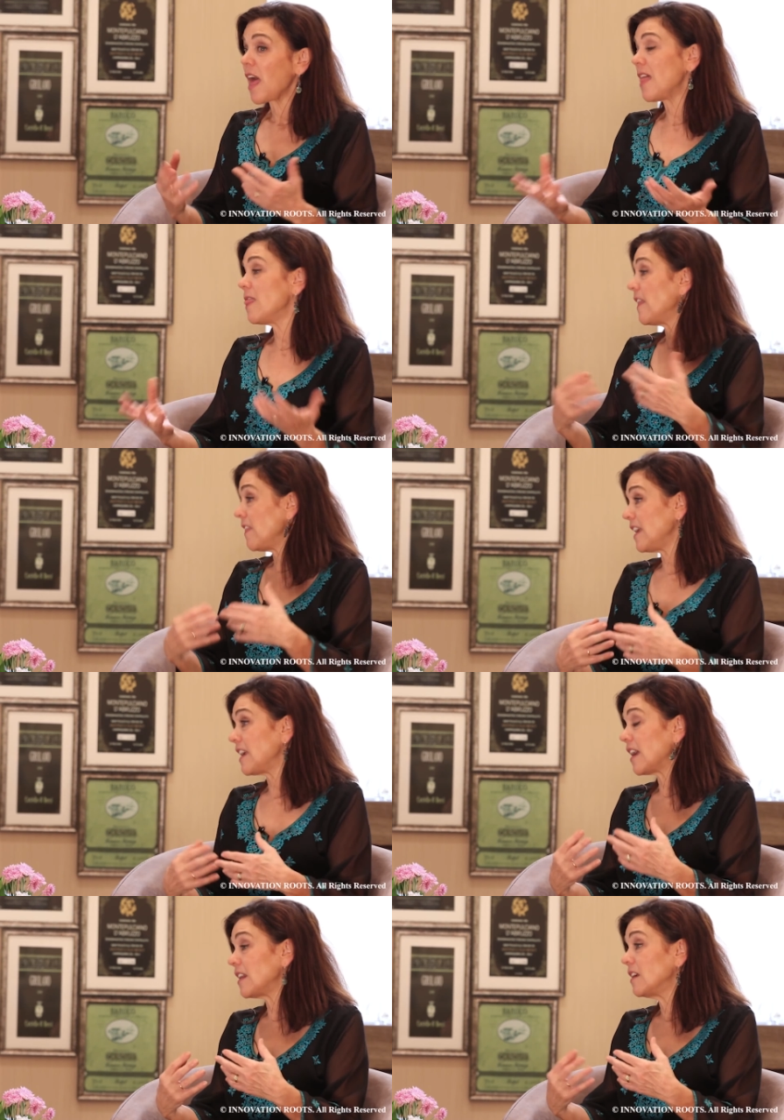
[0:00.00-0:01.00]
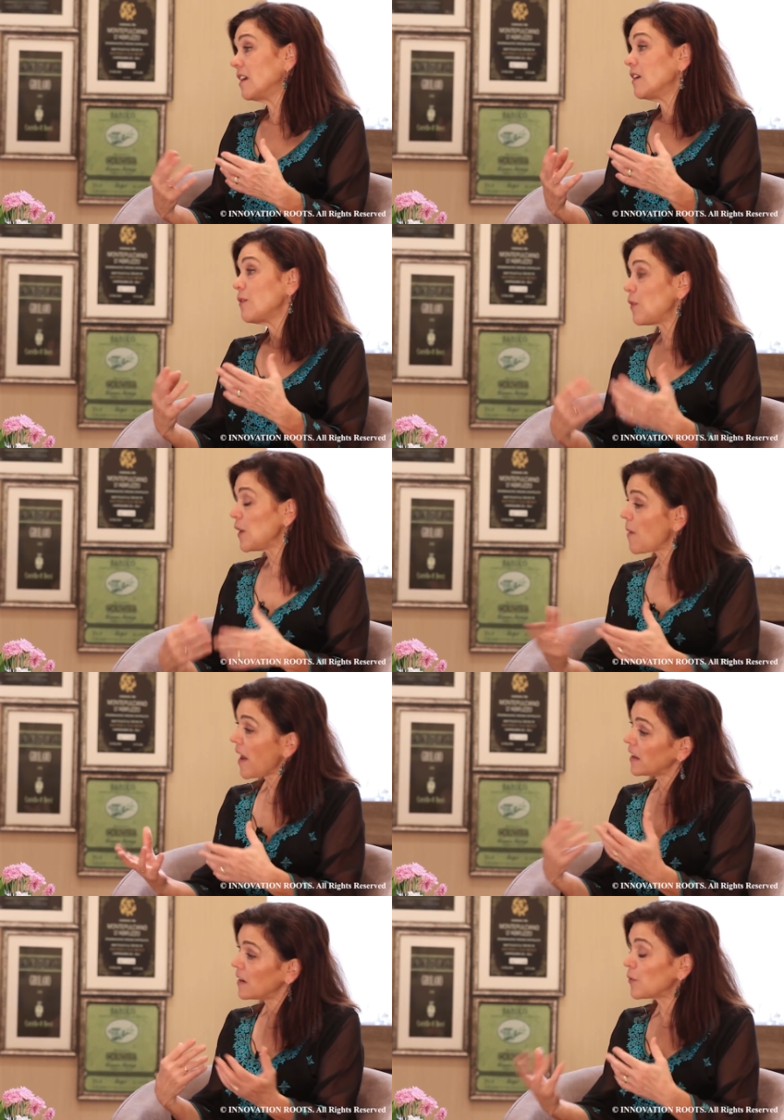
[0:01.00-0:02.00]
and then they get
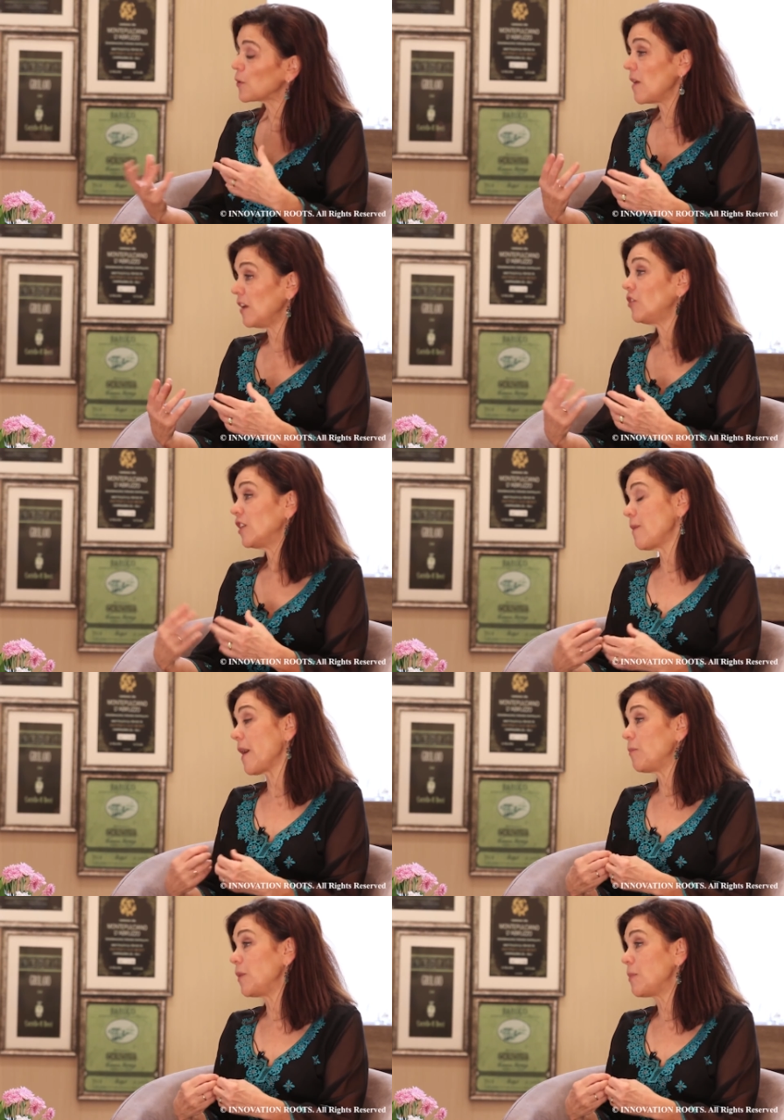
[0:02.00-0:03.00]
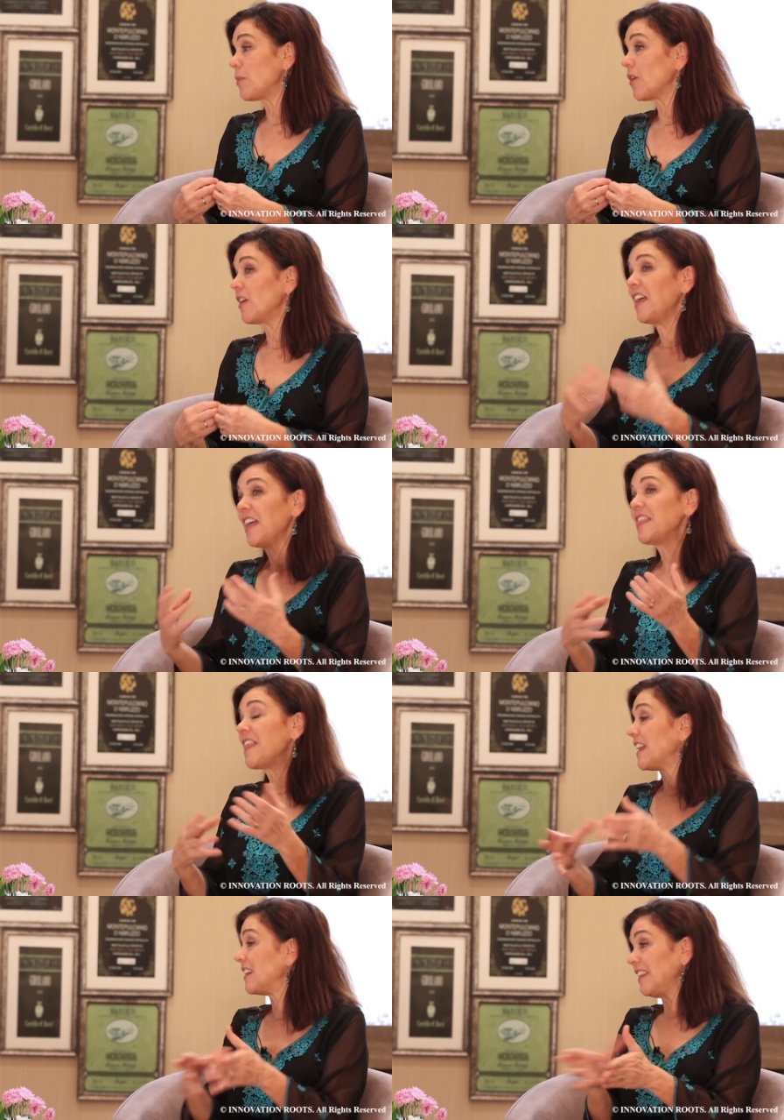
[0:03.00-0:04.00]
feedback and information about people
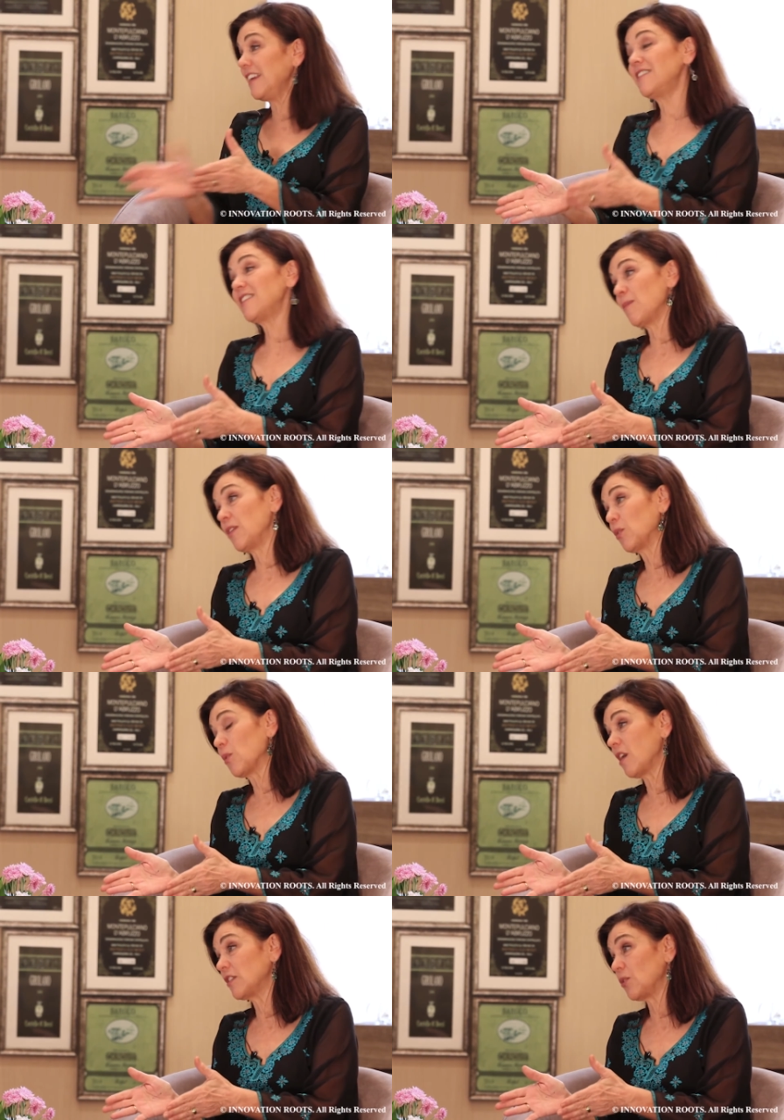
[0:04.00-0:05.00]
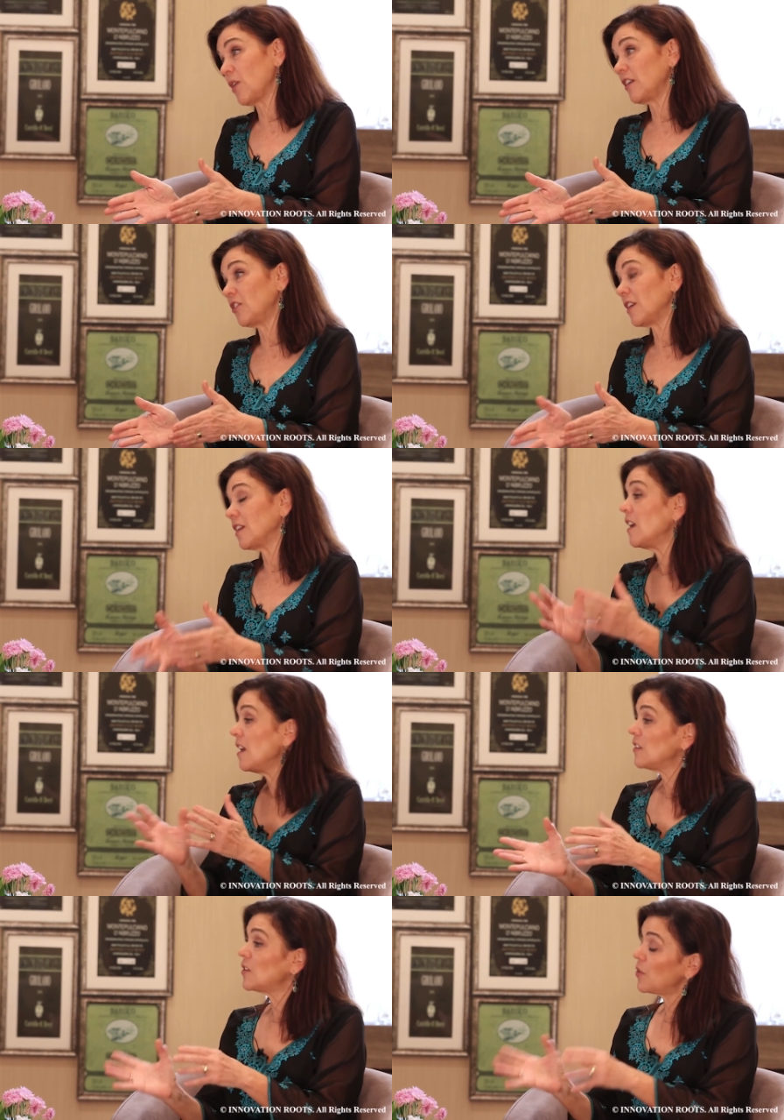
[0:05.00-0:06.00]
that leads them in the wrong direction.
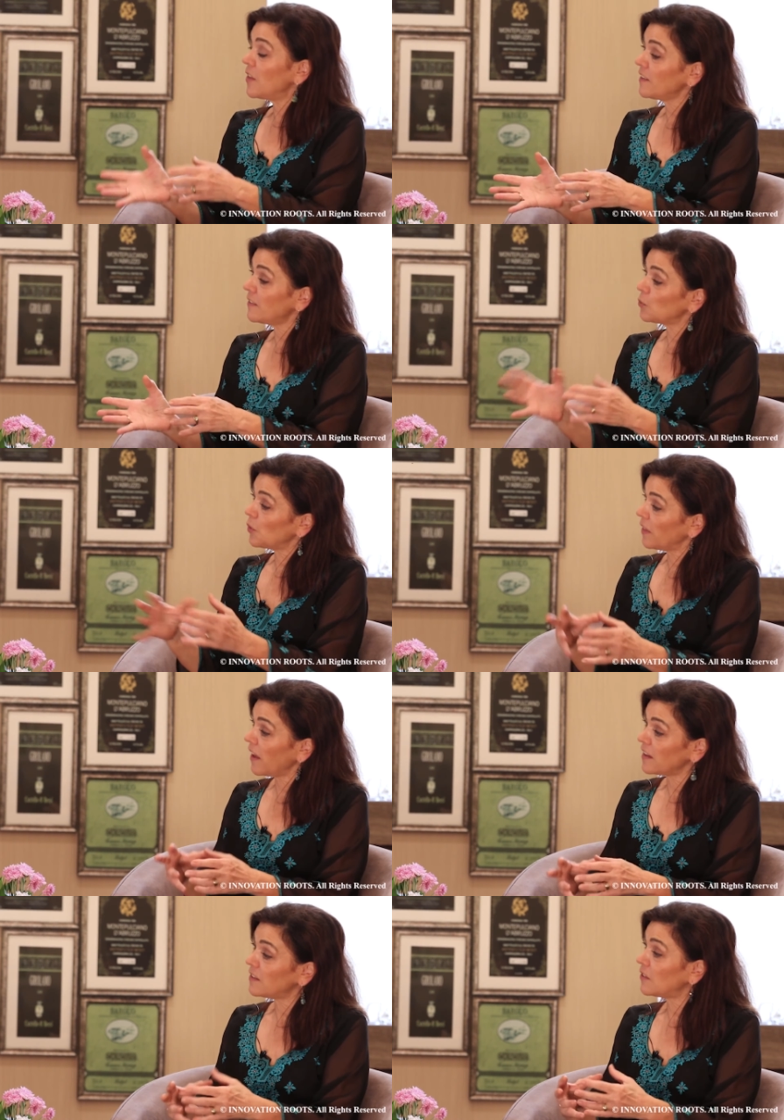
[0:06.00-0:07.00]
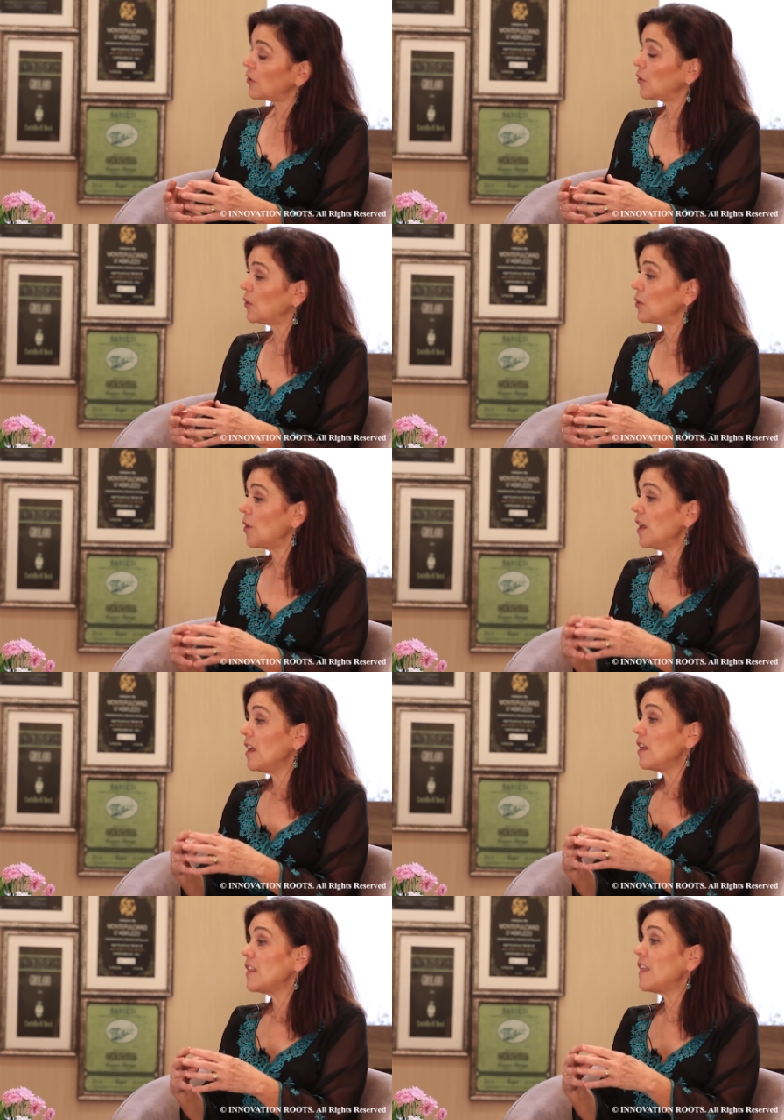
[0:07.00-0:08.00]
So this relates to
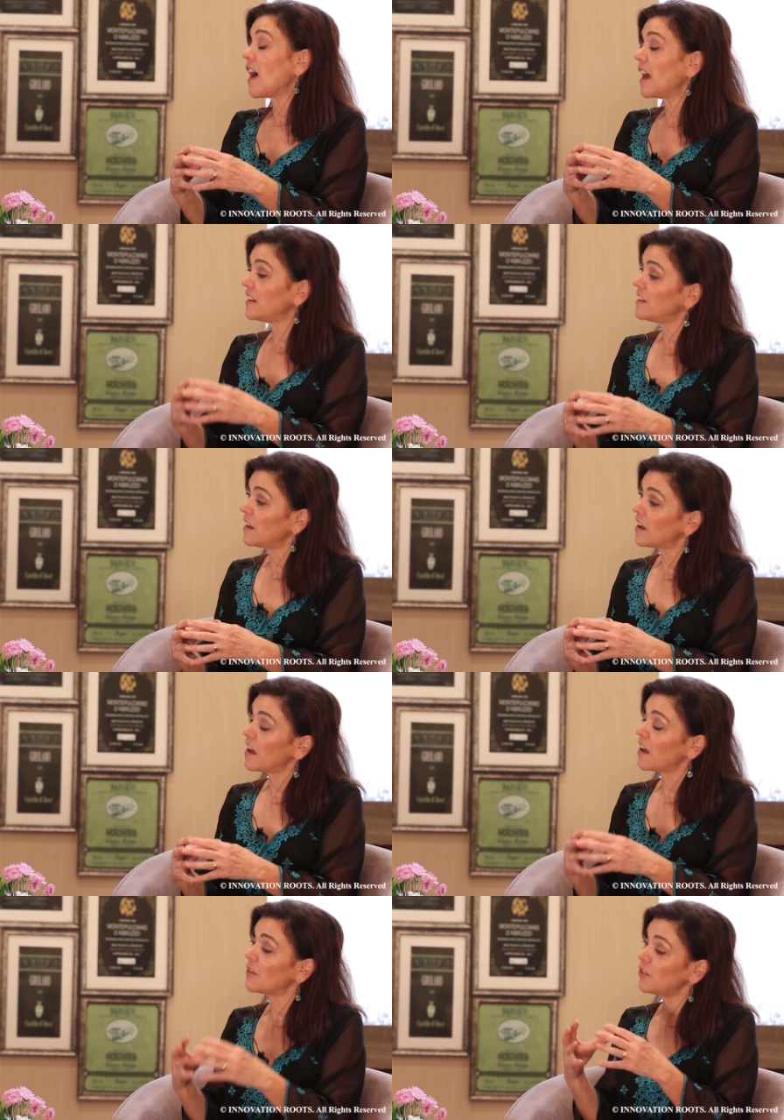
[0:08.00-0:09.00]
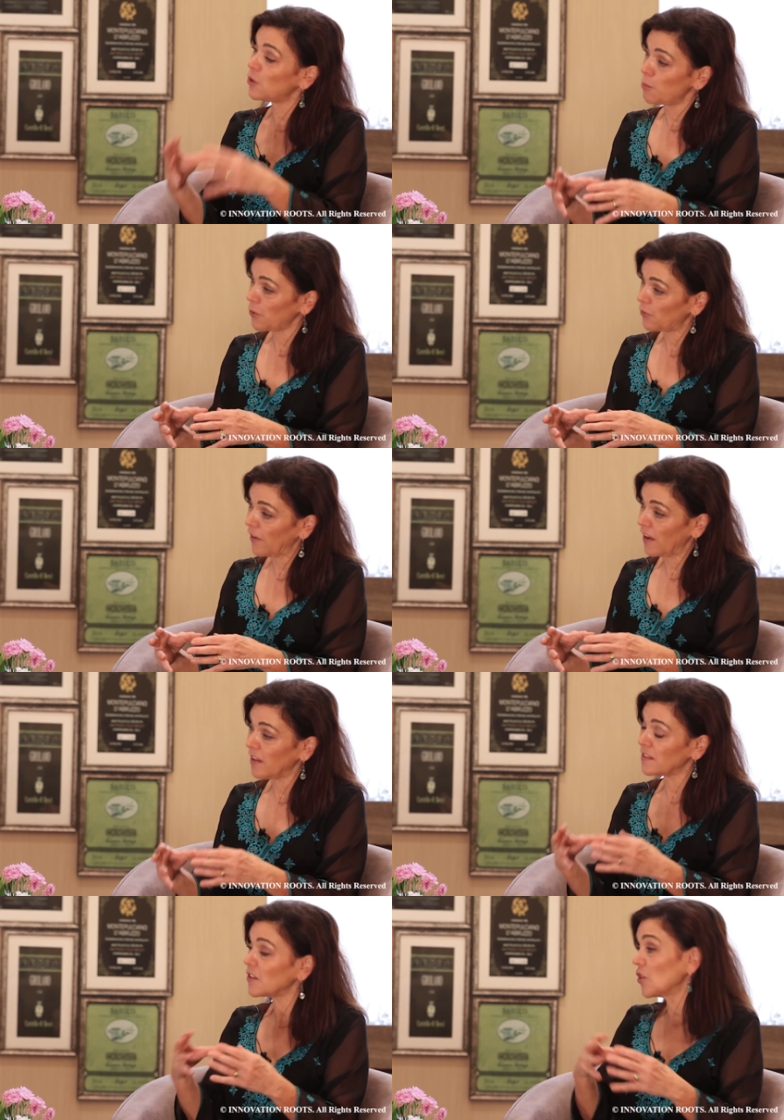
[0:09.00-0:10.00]
the idea of
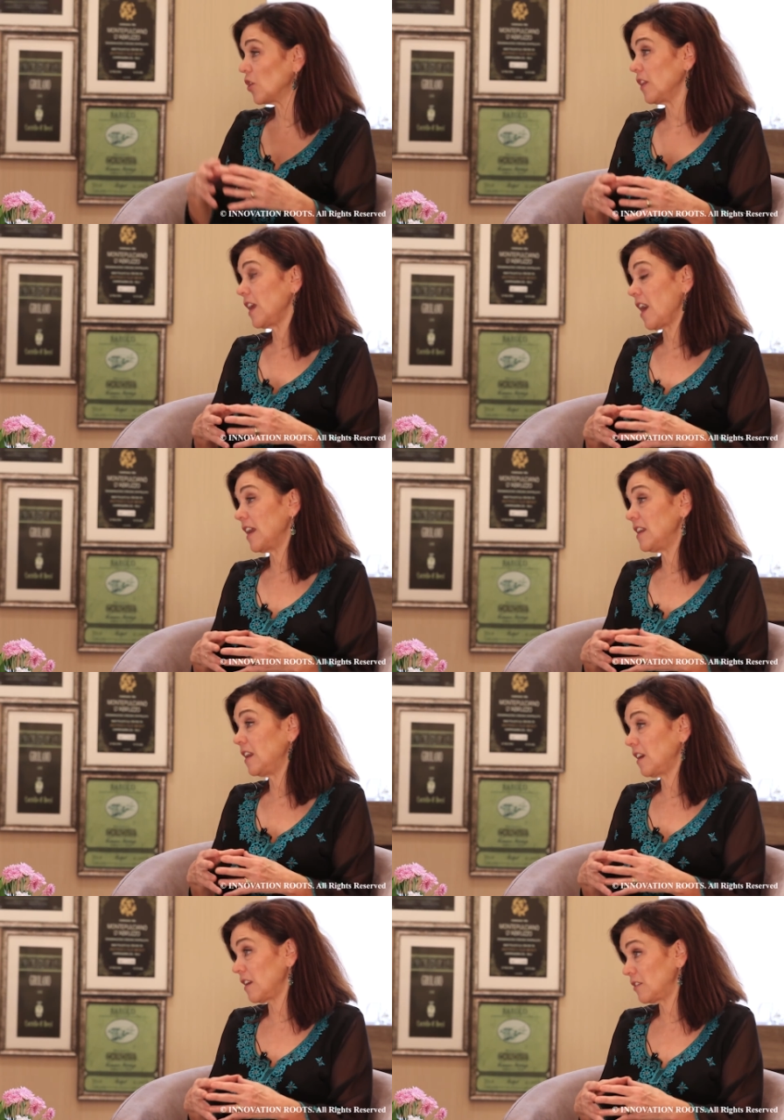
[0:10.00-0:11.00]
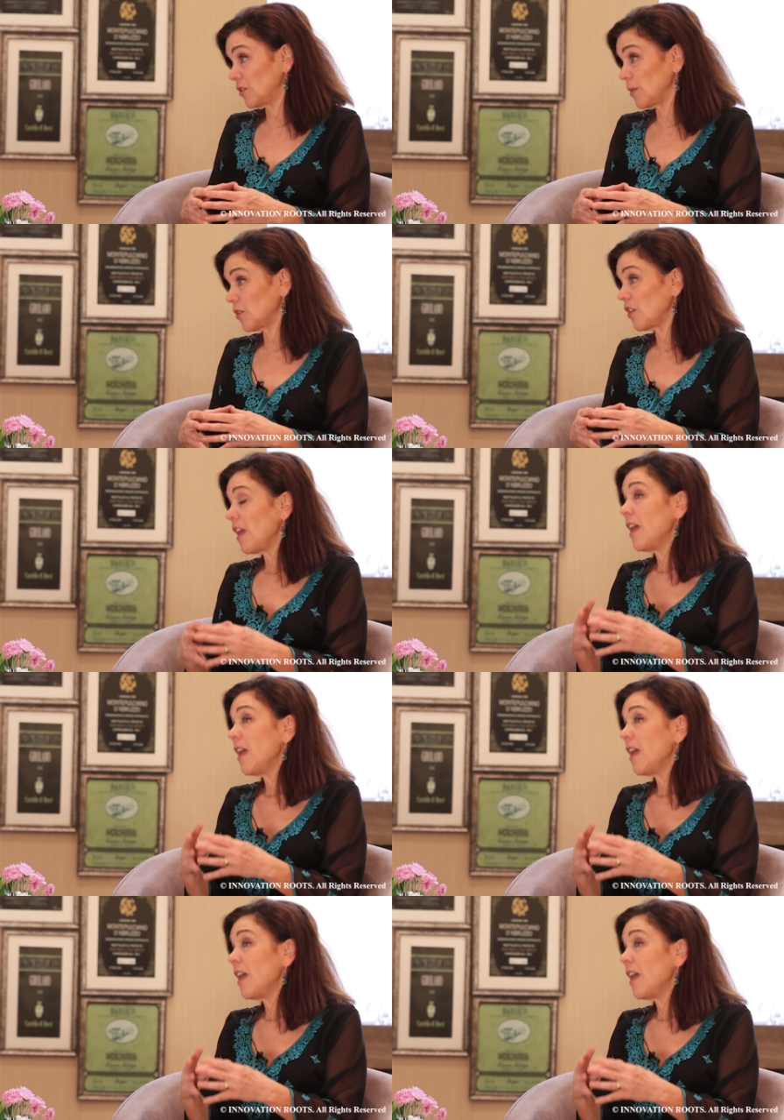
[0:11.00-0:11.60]
superfans, early high-need customers.